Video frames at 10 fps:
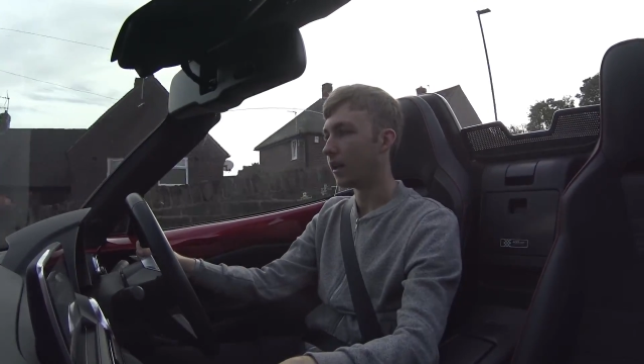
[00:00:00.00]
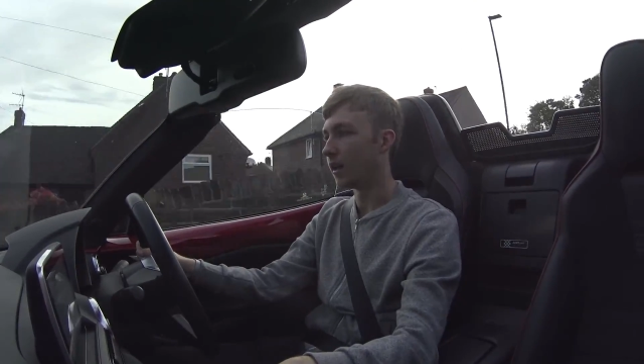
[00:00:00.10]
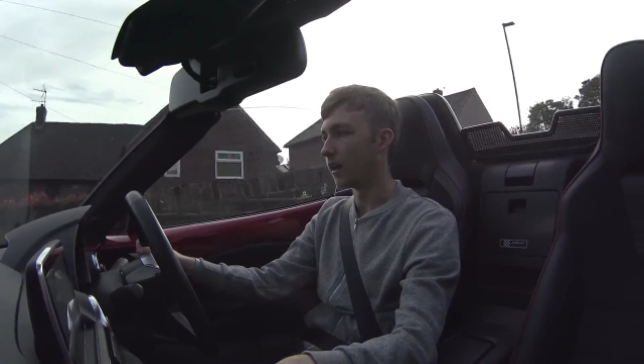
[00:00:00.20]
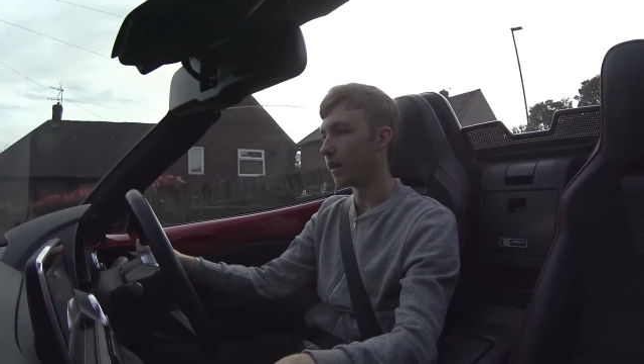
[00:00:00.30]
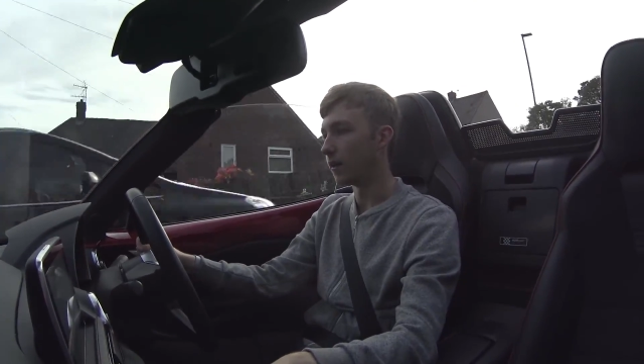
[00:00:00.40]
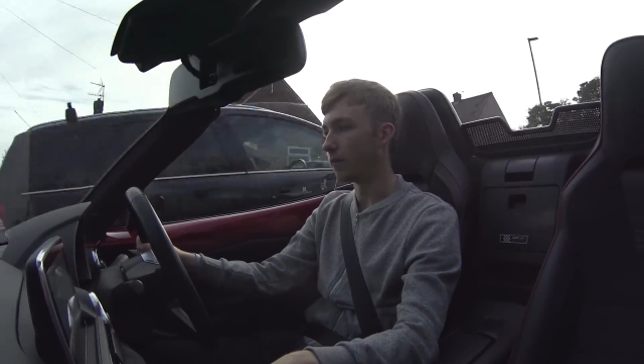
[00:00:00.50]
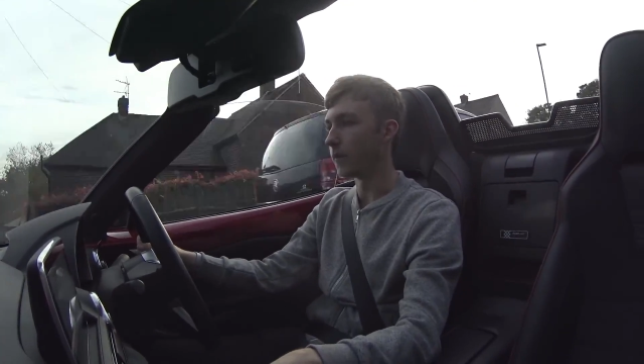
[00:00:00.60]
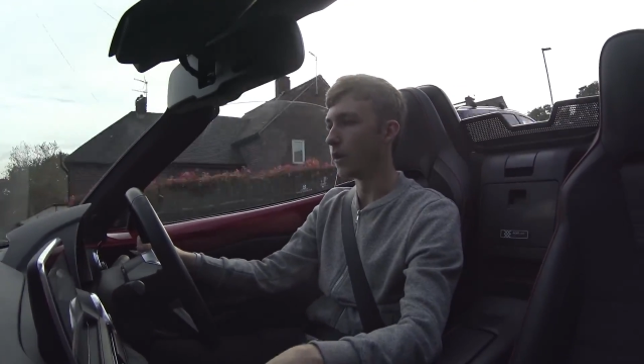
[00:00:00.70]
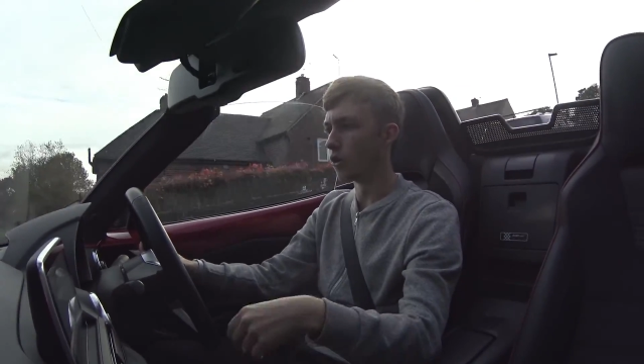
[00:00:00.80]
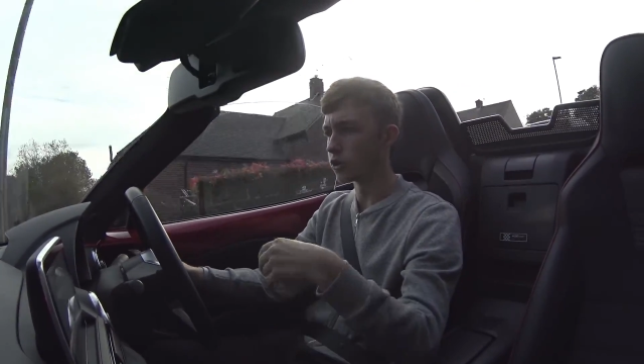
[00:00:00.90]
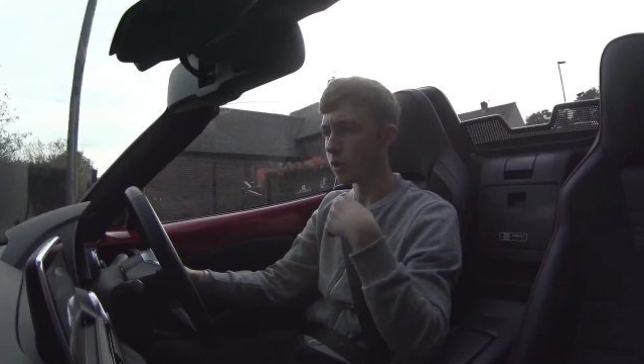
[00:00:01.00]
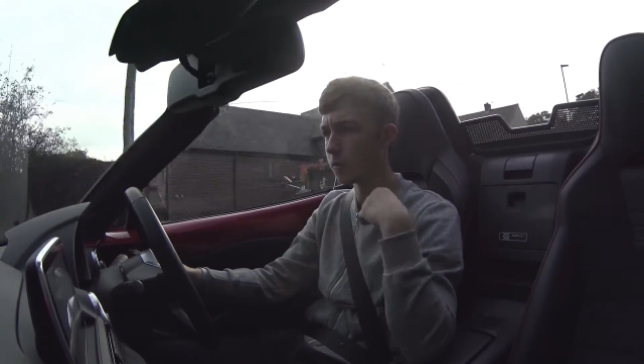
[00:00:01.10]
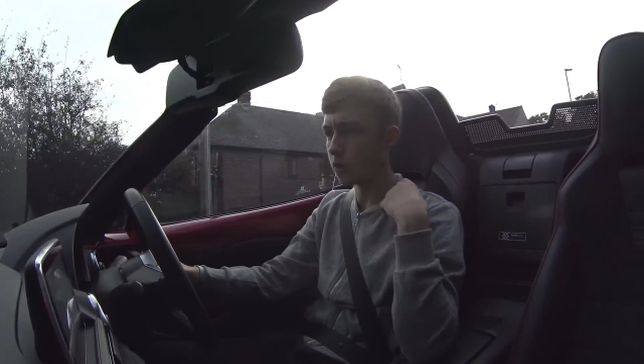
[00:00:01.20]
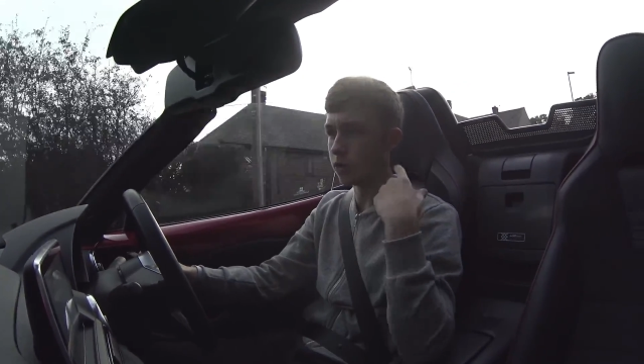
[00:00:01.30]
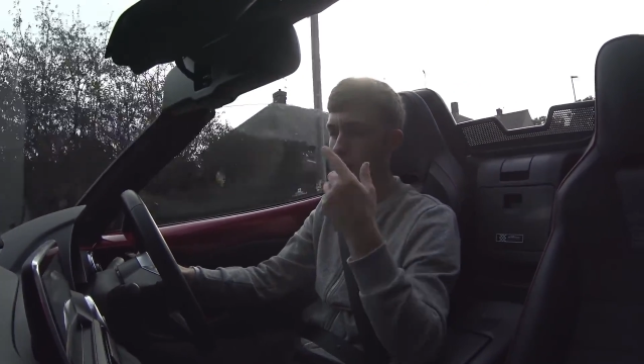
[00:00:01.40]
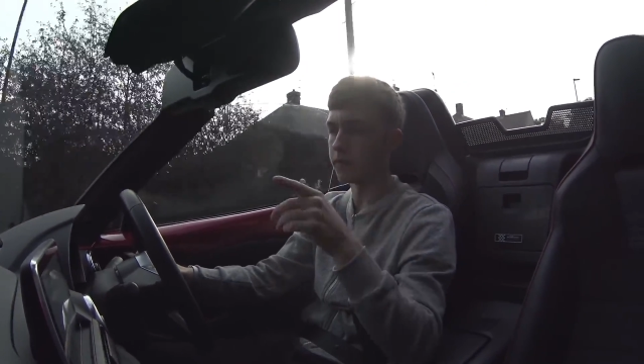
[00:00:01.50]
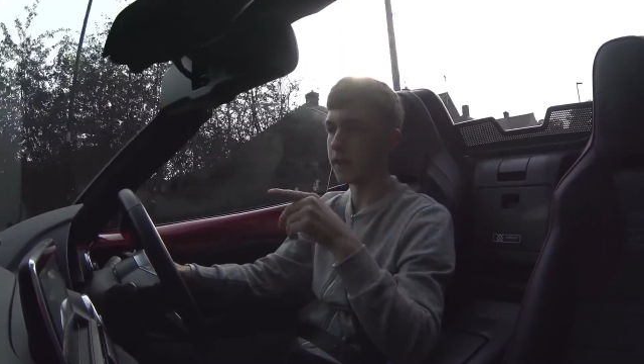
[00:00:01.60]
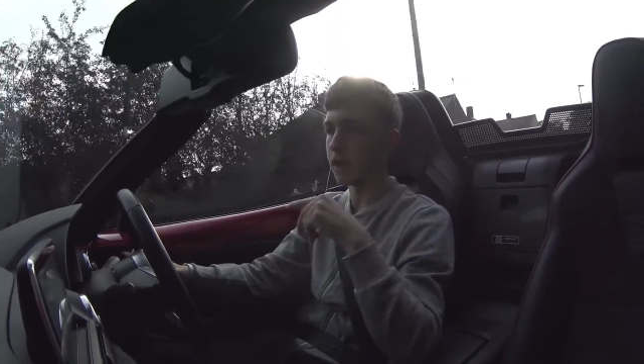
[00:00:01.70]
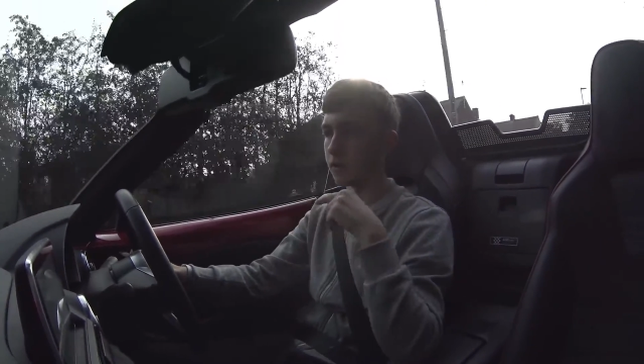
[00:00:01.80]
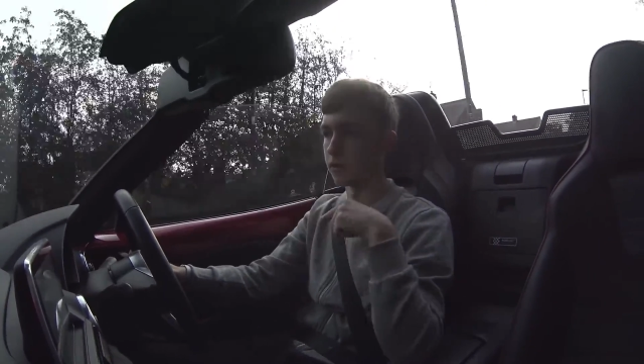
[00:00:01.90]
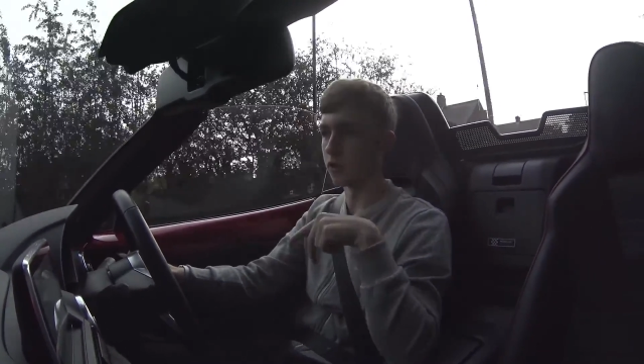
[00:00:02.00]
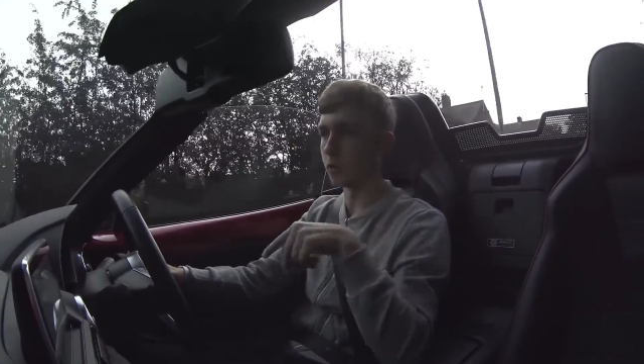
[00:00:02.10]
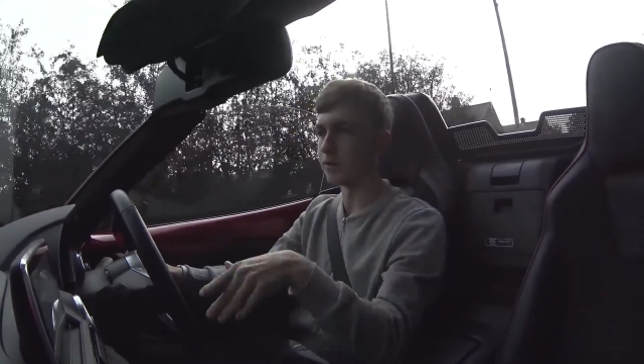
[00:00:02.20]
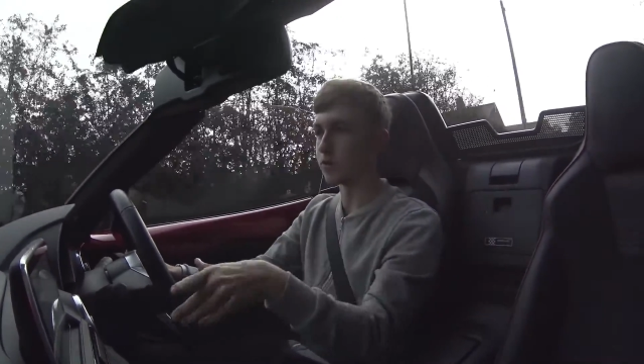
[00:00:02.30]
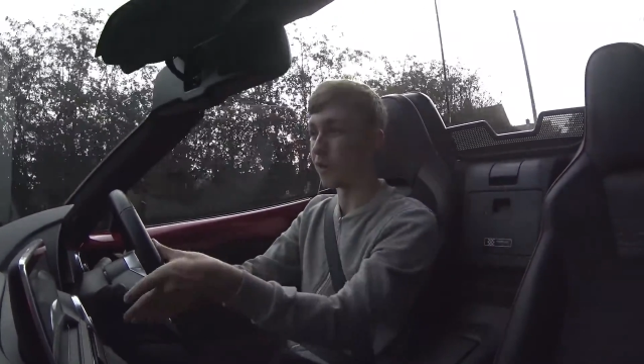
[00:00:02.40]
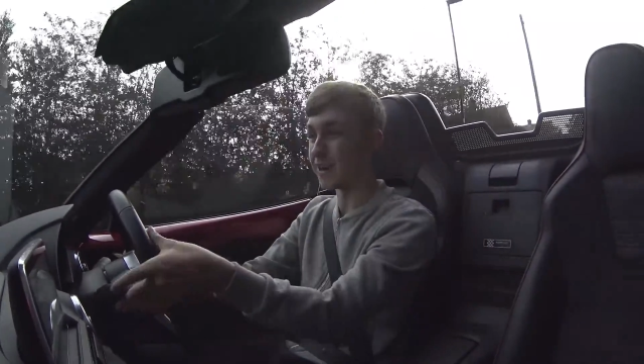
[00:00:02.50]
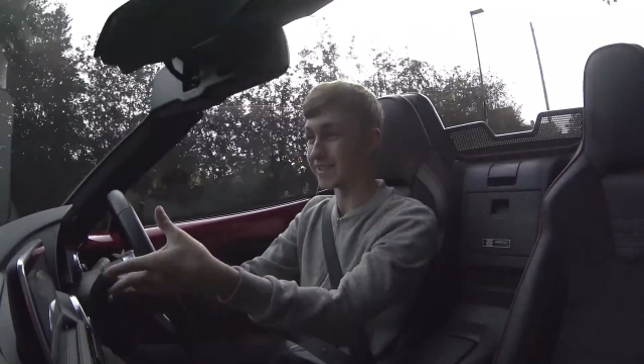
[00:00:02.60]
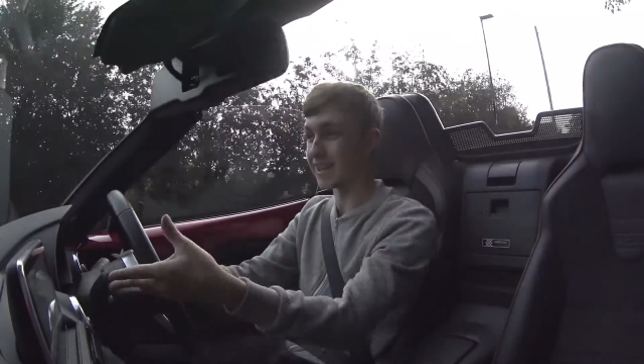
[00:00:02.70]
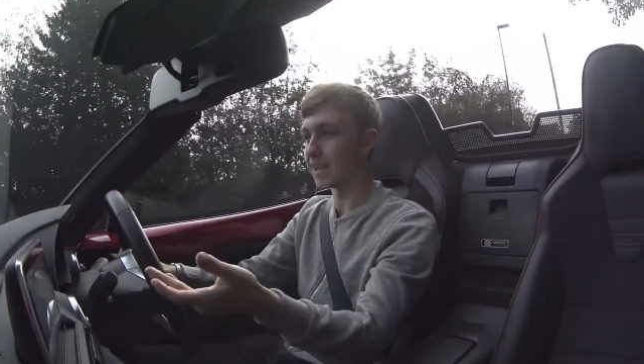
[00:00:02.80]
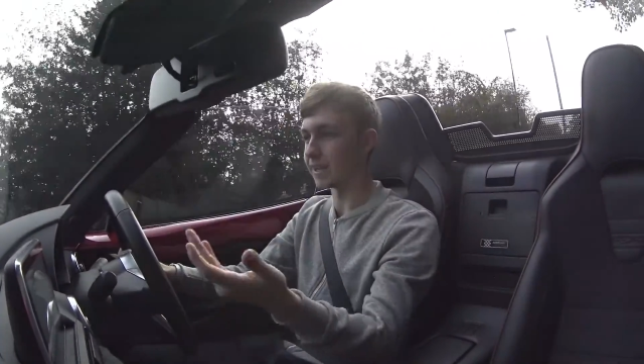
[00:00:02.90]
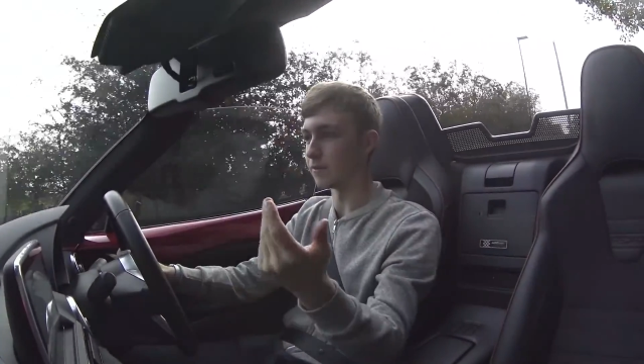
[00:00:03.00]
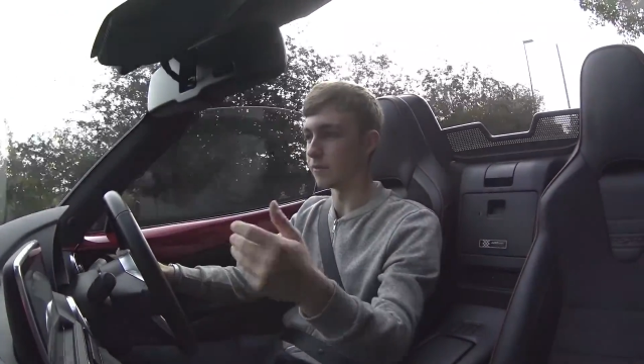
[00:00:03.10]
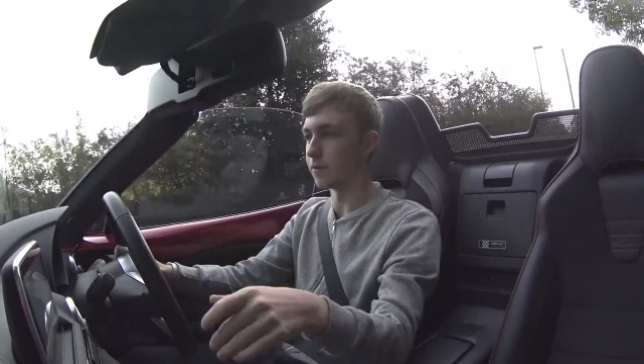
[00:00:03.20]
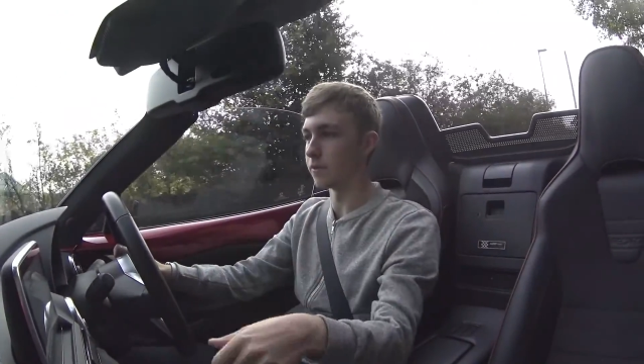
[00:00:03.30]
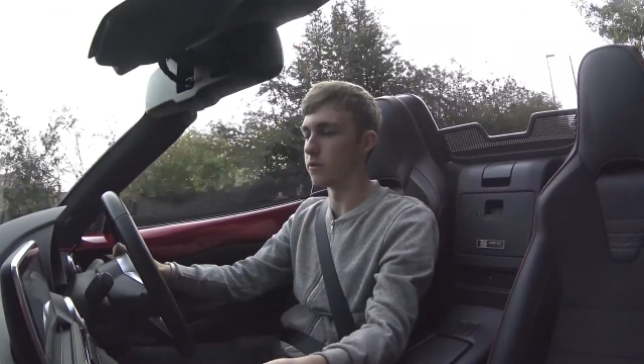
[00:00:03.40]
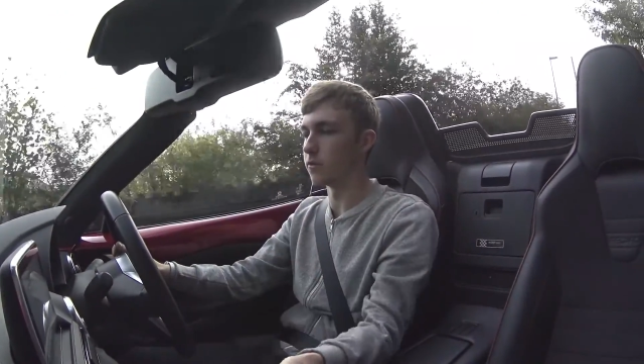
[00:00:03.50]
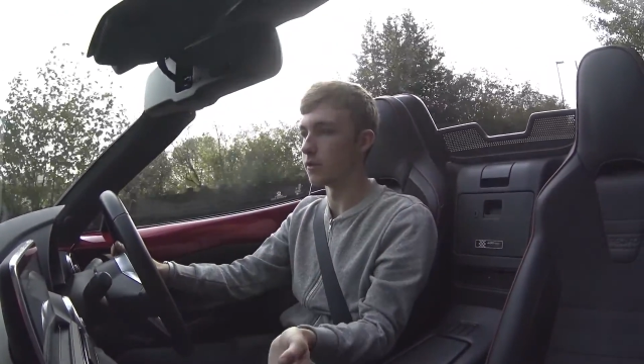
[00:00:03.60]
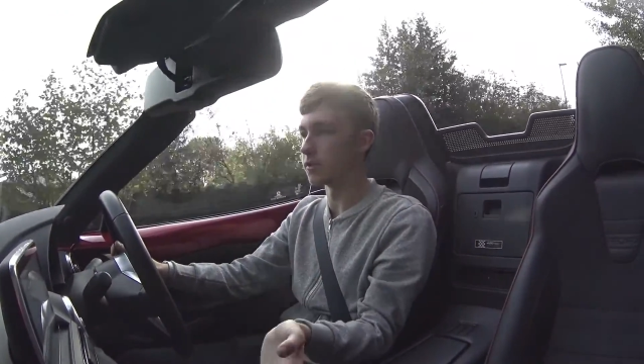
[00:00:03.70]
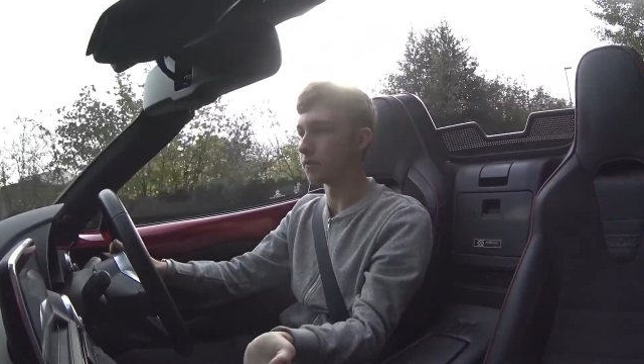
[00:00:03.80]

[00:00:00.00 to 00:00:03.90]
And also I'll be doing a video through the winter, what it's like living through the winter.